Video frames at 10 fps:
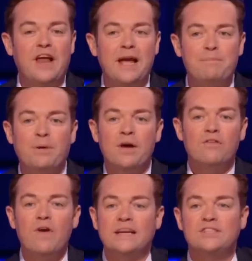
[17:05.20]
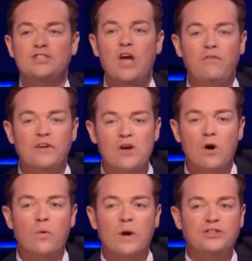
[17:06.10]
truly present.
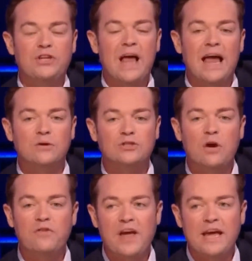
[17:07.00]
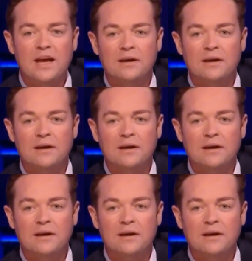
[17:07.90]
Simon wanted to